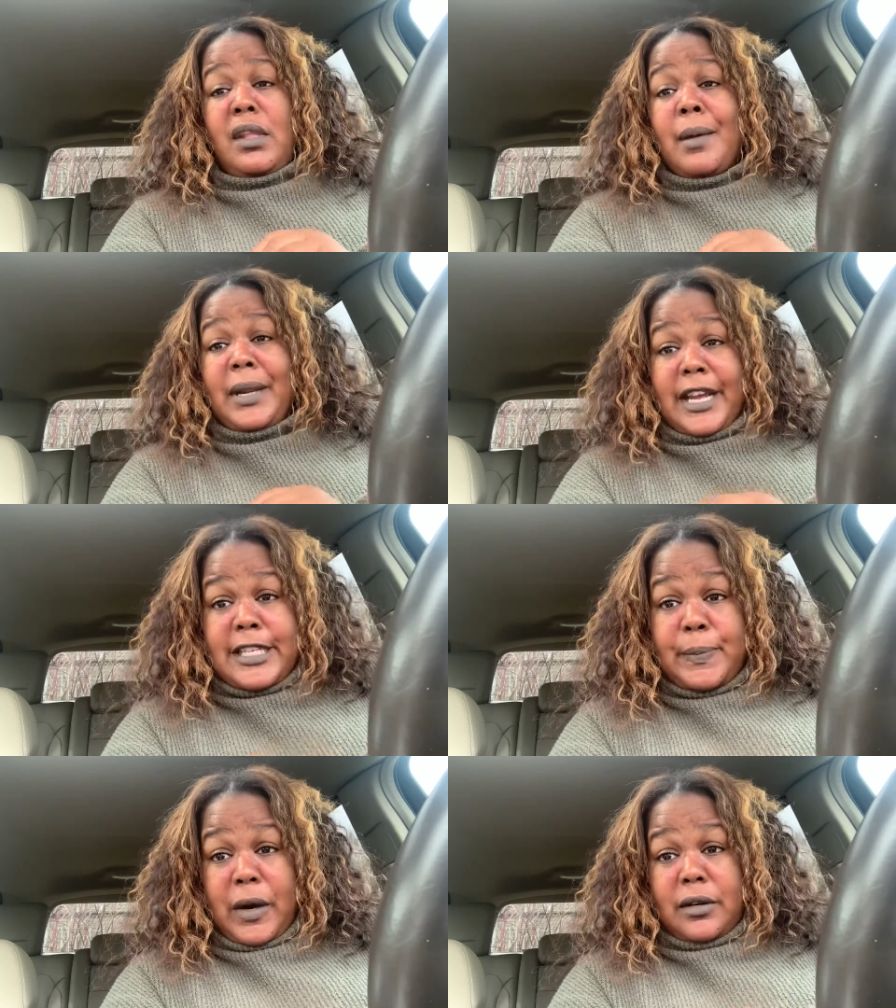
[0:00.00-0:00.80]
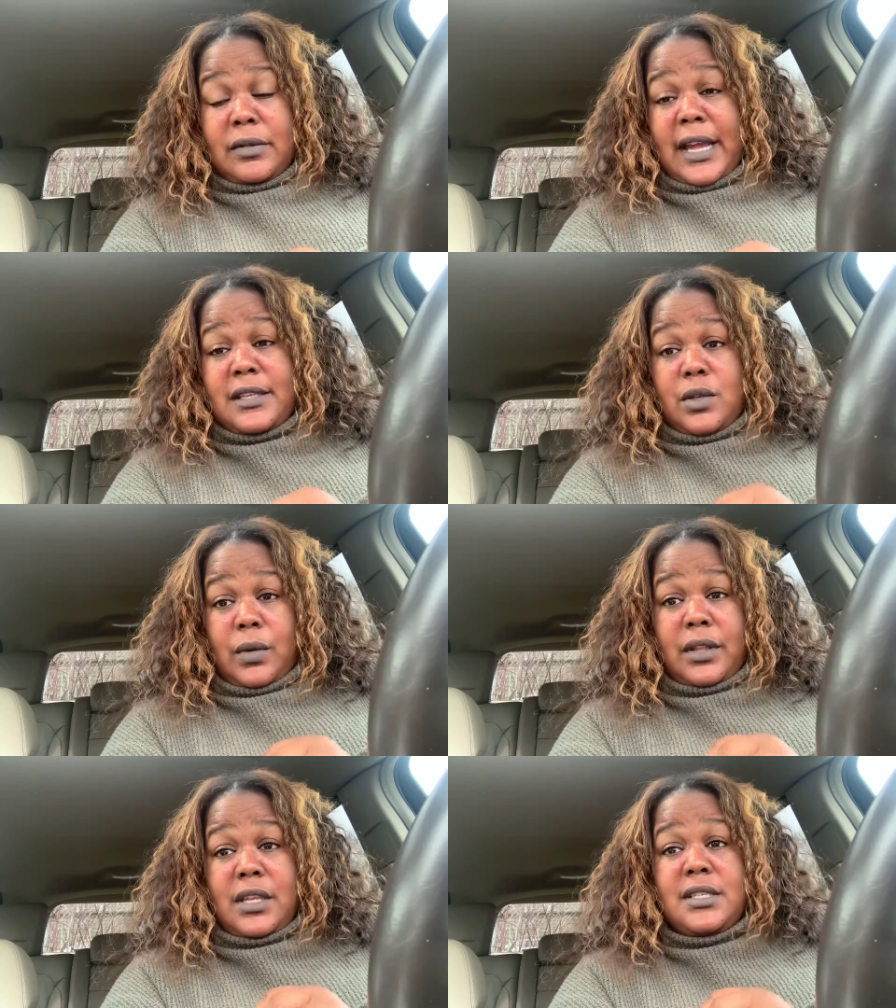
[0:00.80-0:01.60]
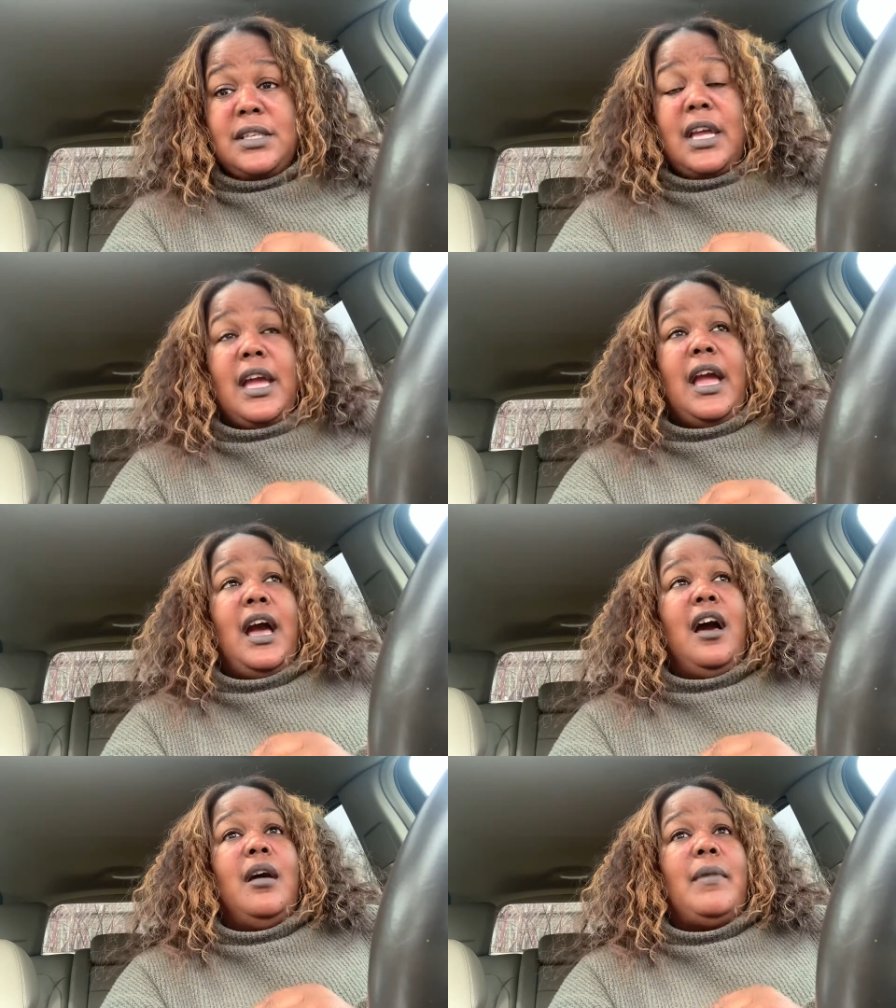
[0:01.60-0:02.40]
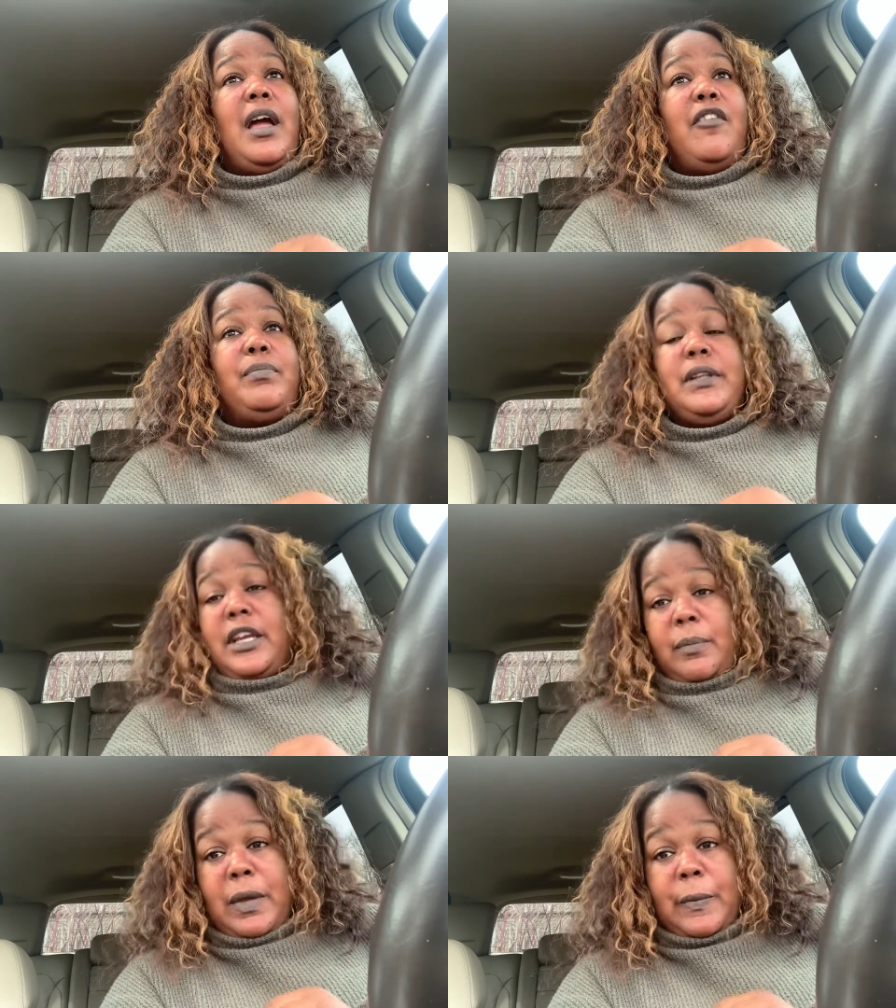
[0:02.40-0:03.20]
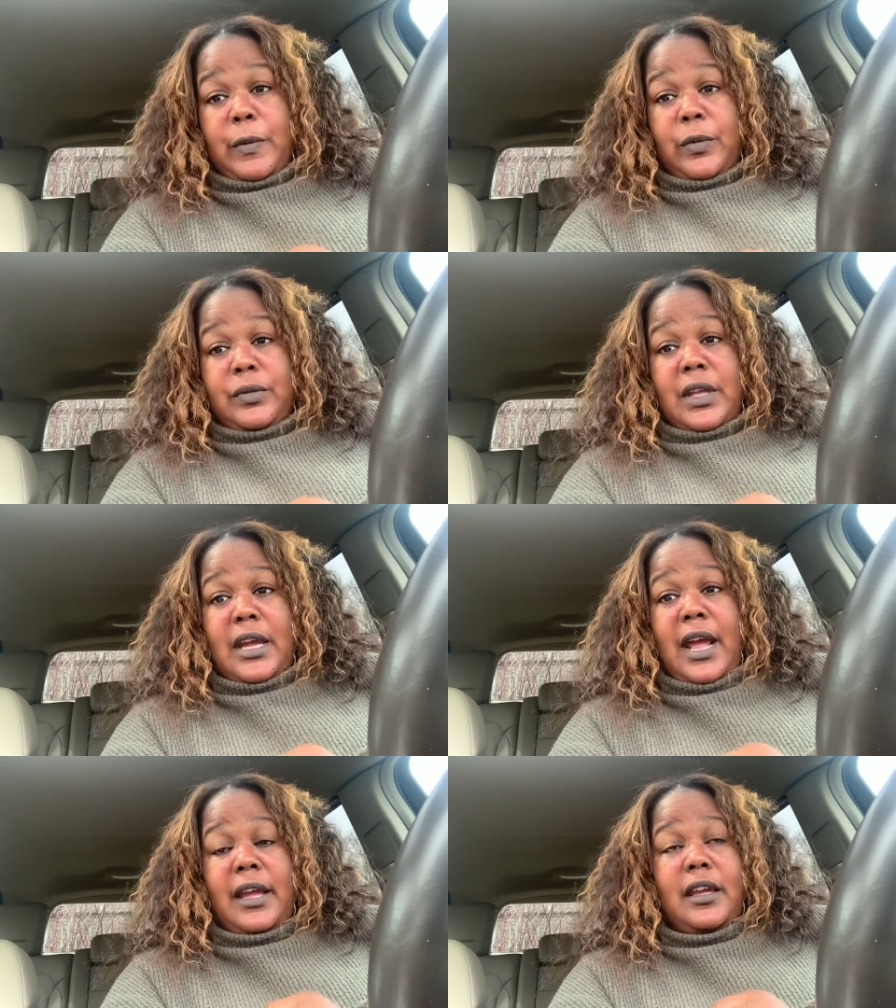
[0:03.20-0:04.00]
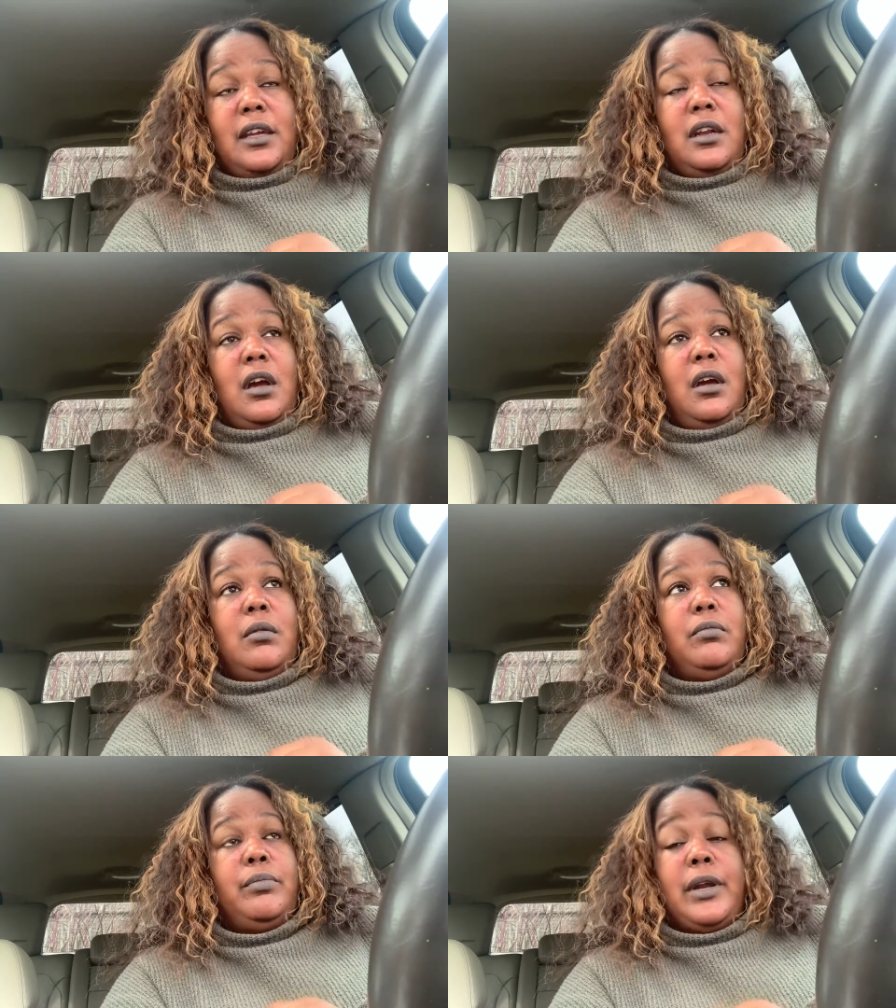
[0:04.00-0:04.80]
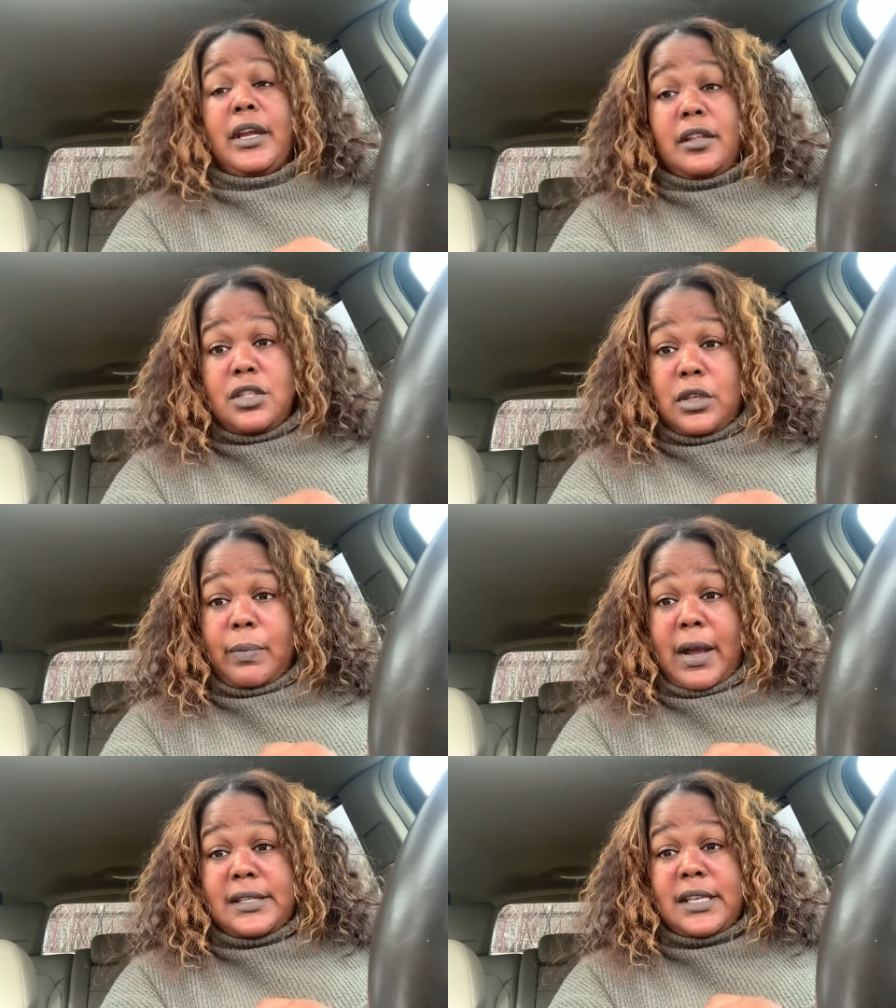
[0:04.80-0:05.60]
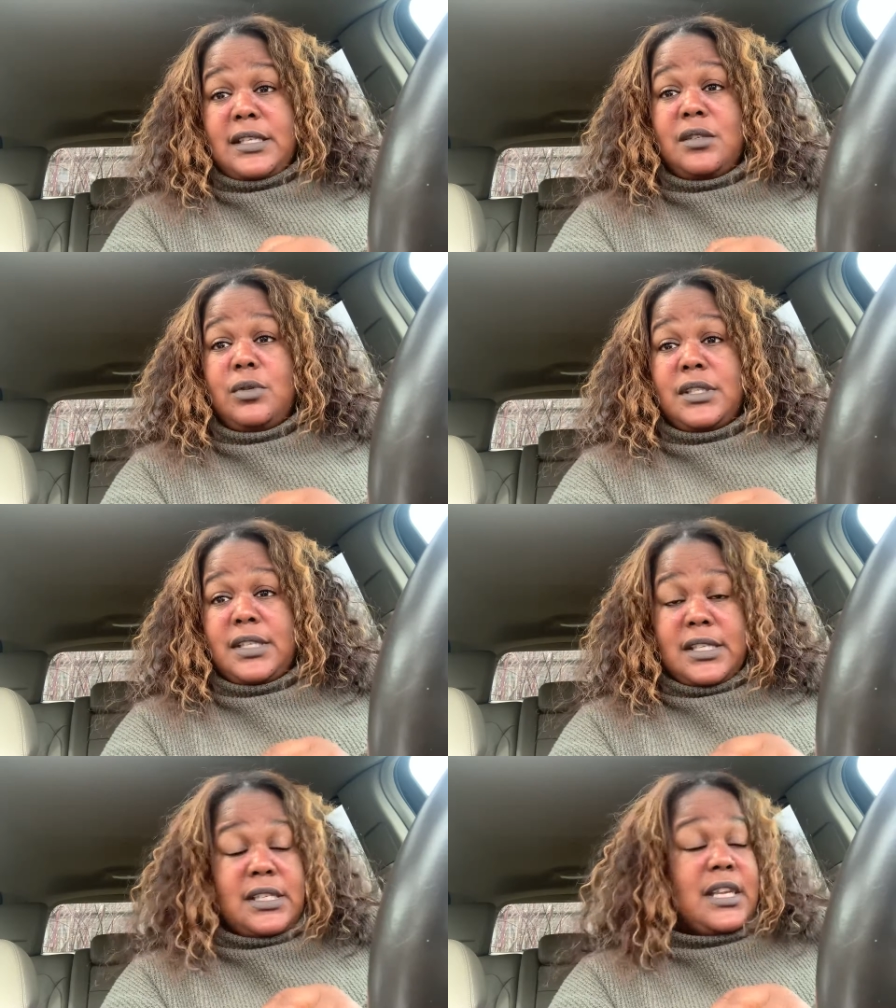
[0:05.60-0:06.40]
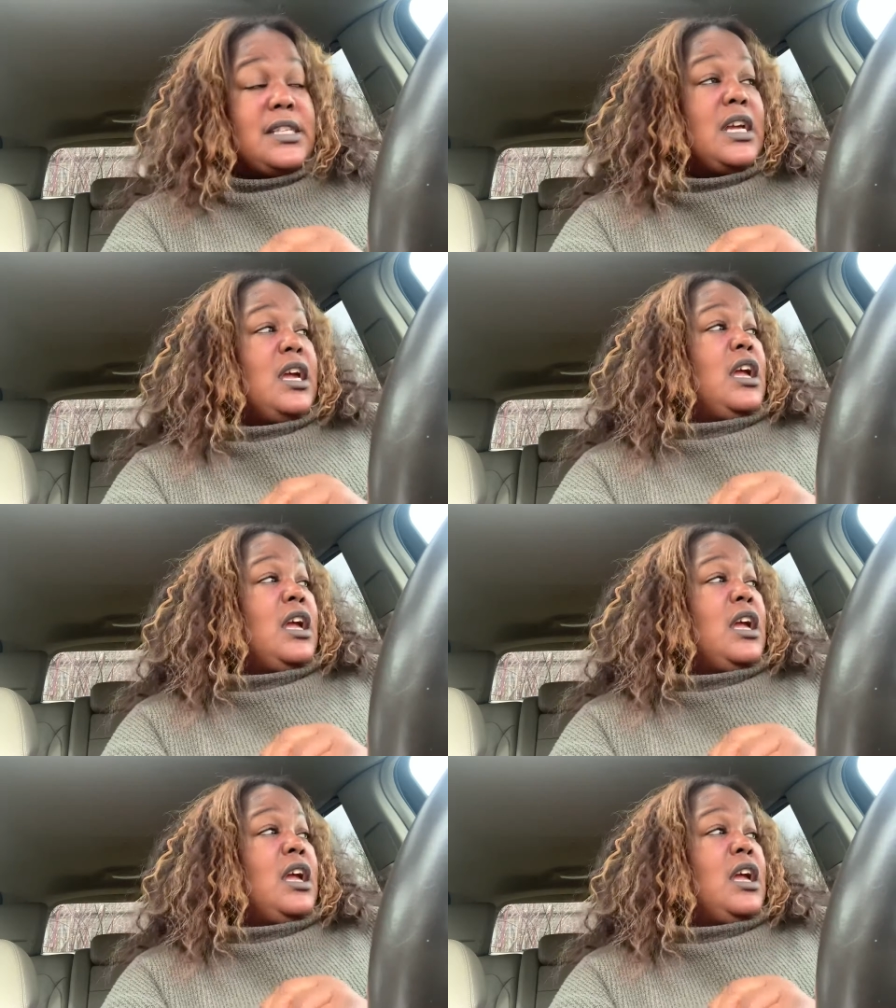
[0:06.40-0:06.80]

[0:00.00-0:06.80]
I'm an expert at doing this. Um, I have plenty of people that I can um, bring into the process to assist us.